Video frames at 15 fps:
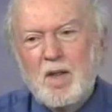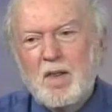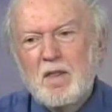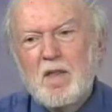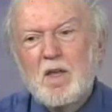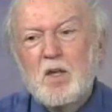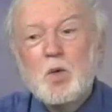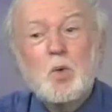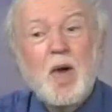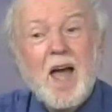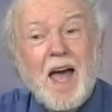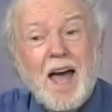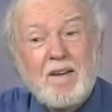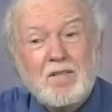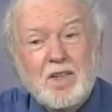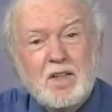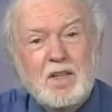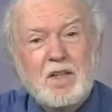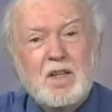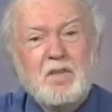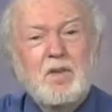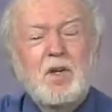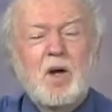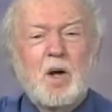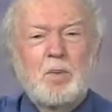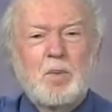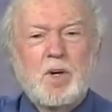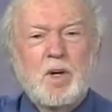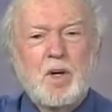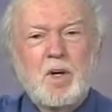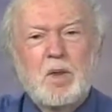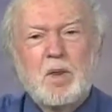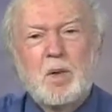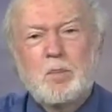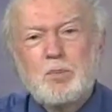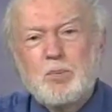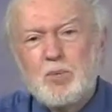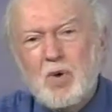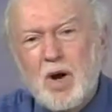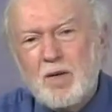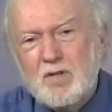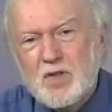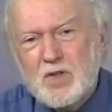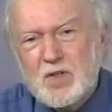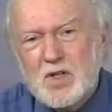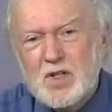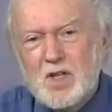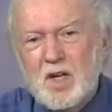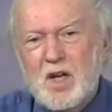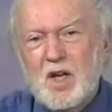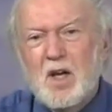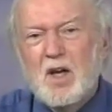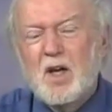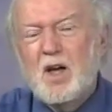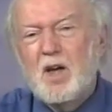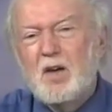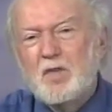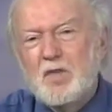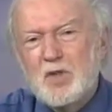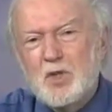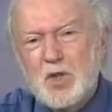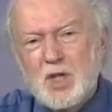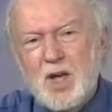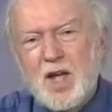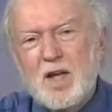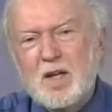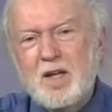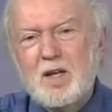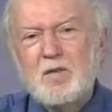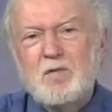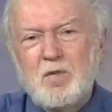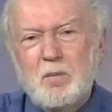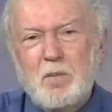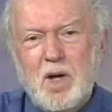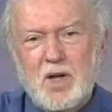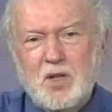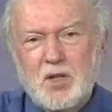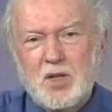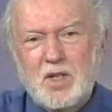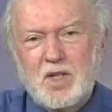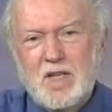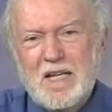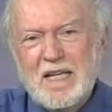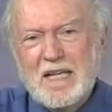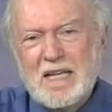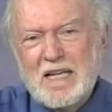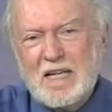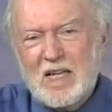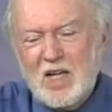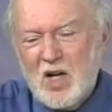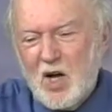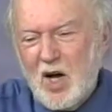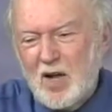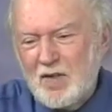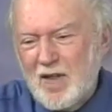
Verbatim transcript: that you haven't given up the privacy of the genetic information on